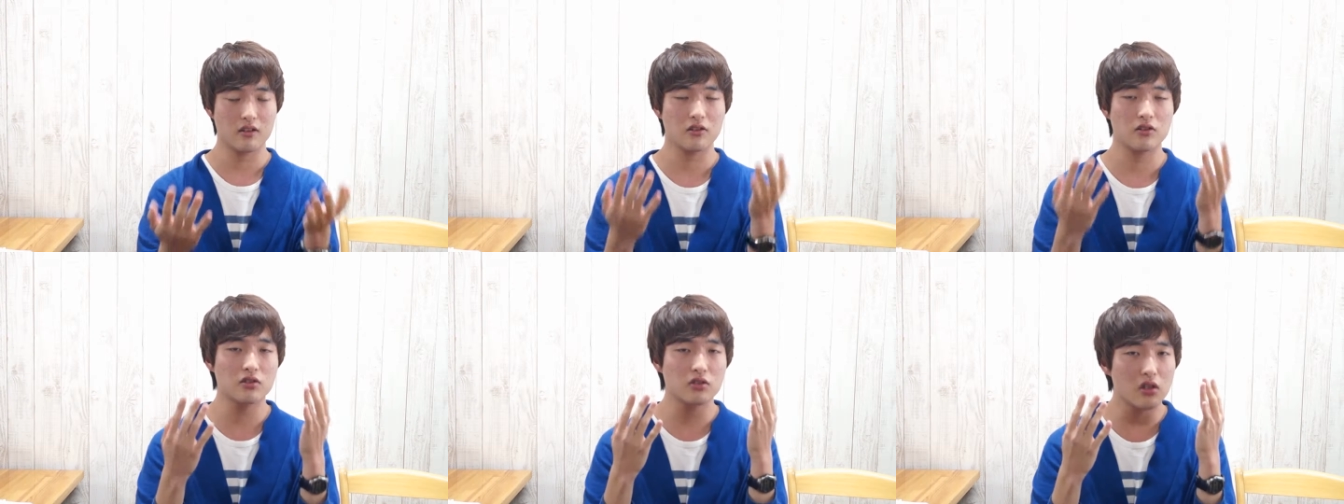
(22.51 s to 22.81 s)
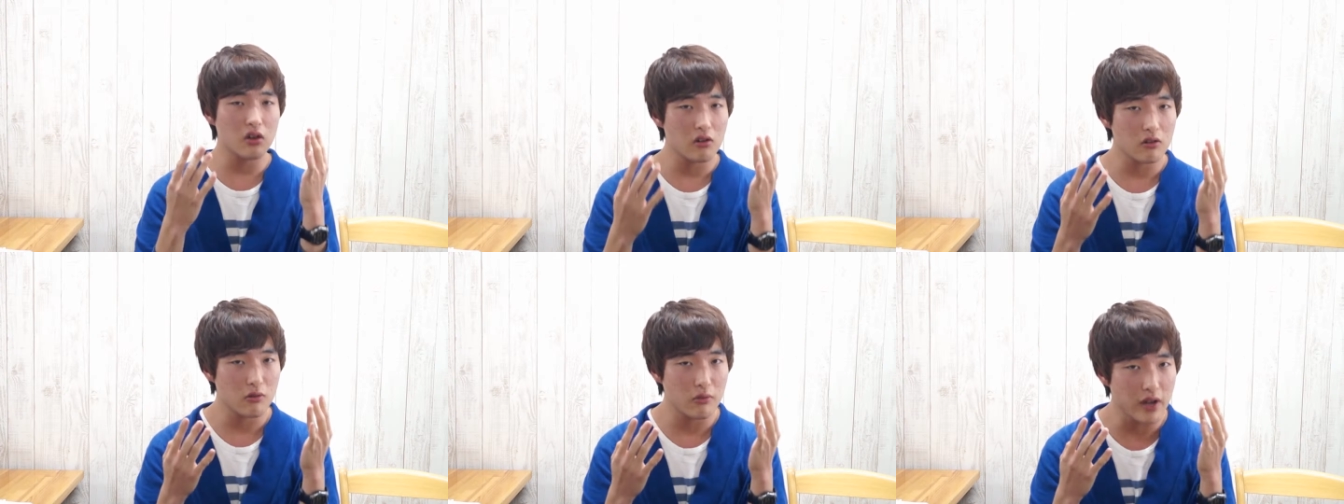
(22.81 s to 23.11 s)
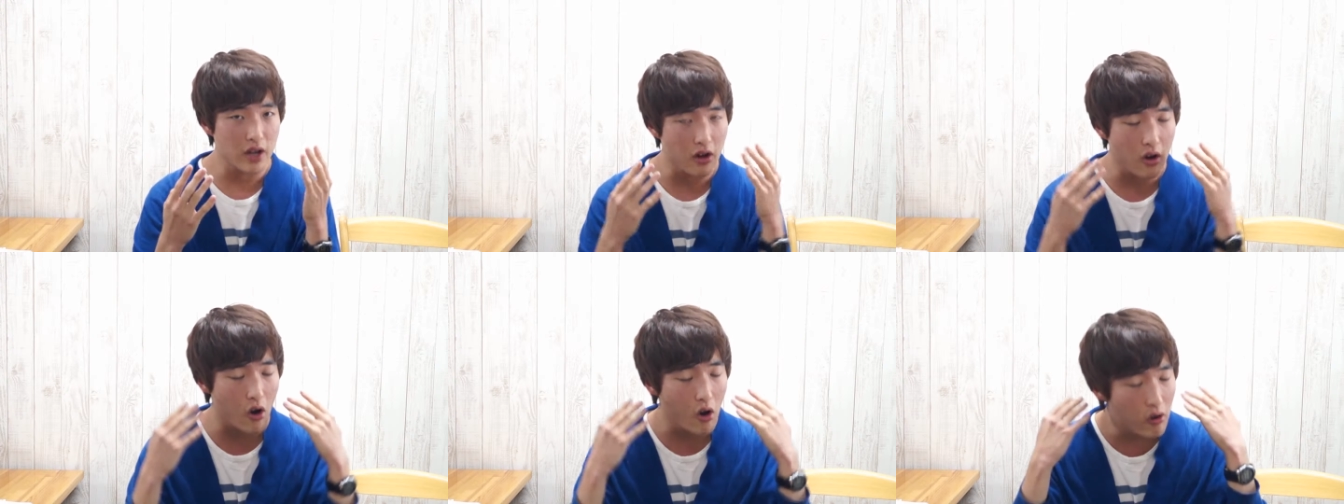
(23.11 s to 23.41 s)
so
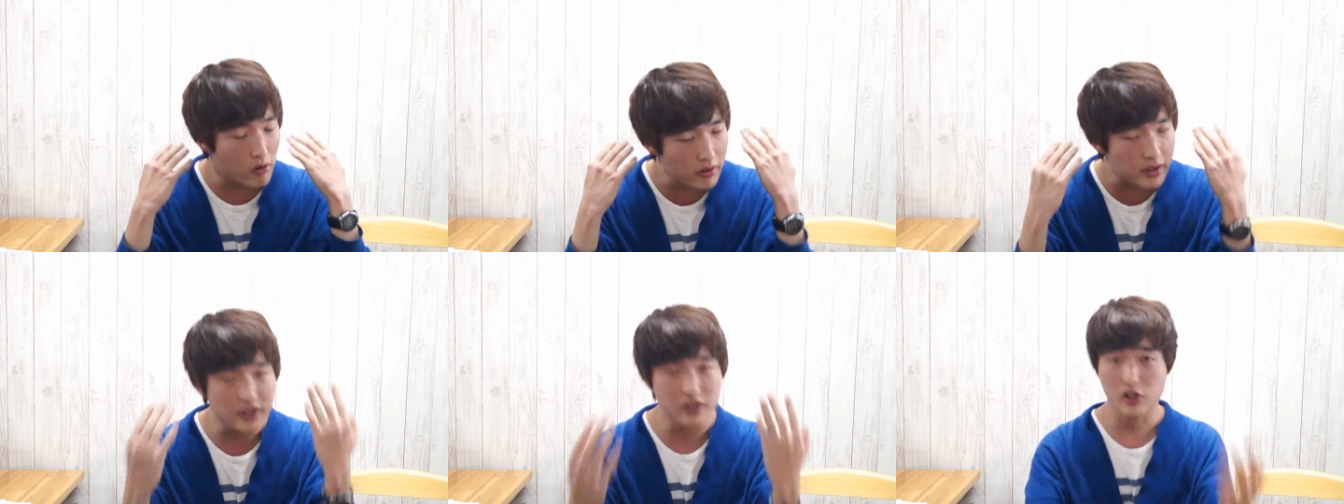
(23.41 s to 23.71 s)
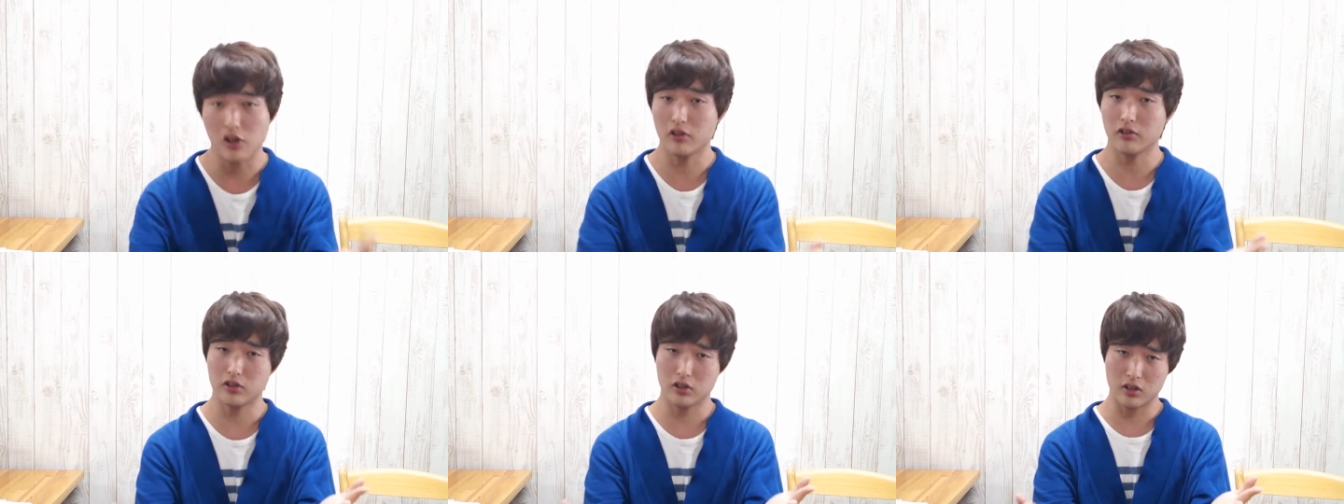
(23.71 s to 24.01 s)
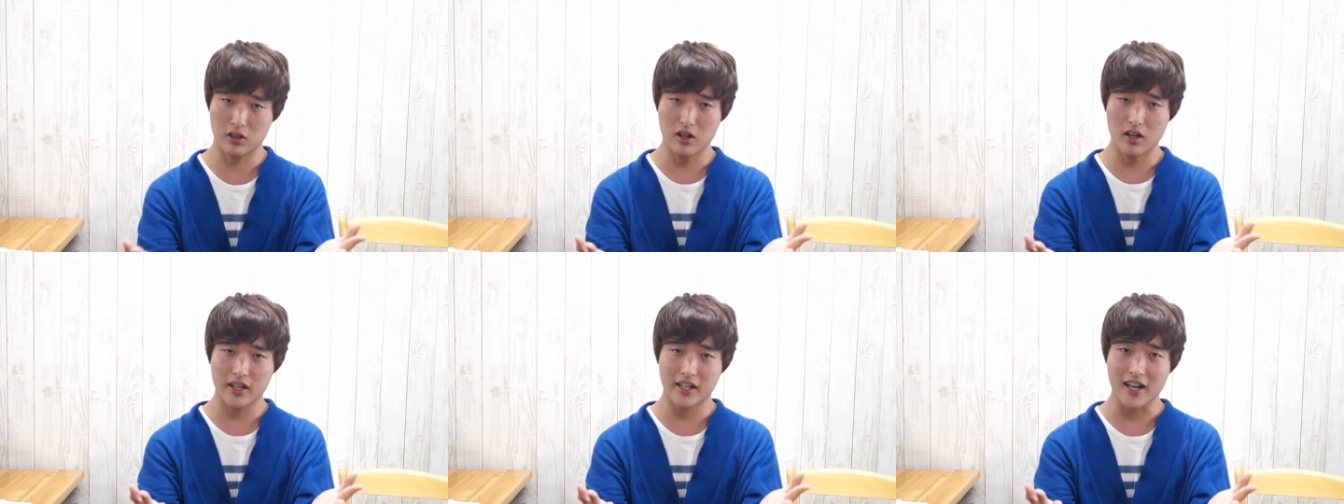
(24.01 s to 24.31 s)
we are only going
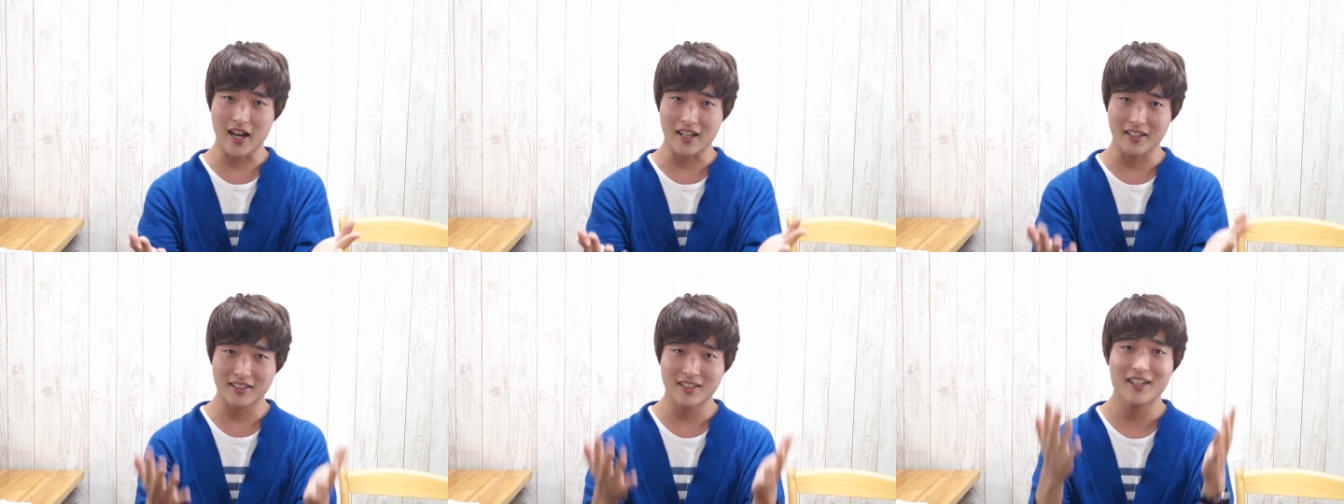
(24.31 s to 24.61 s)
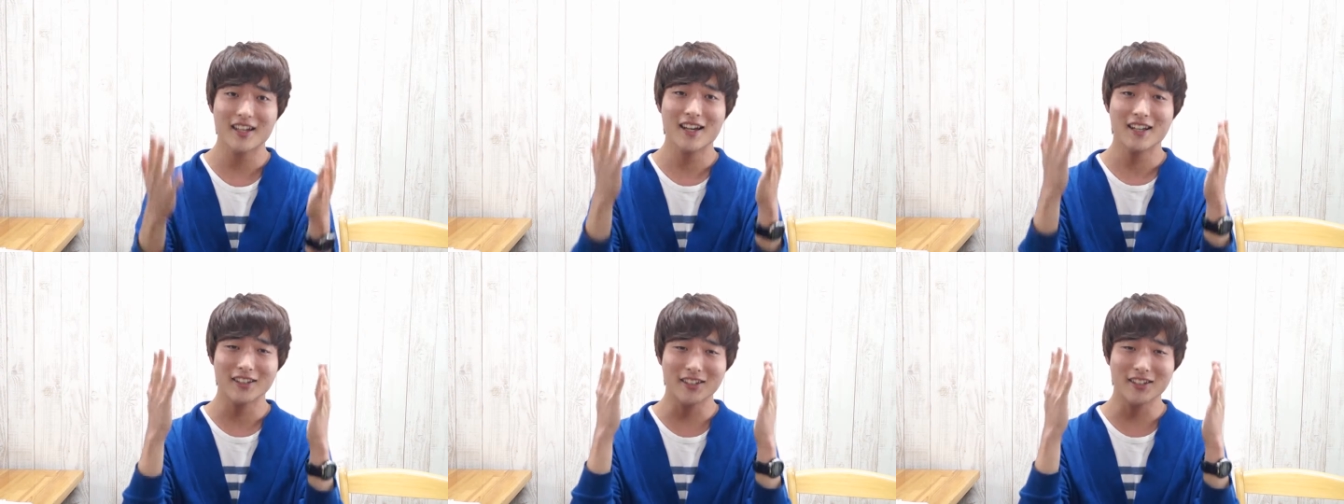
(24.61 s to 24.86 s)
to look at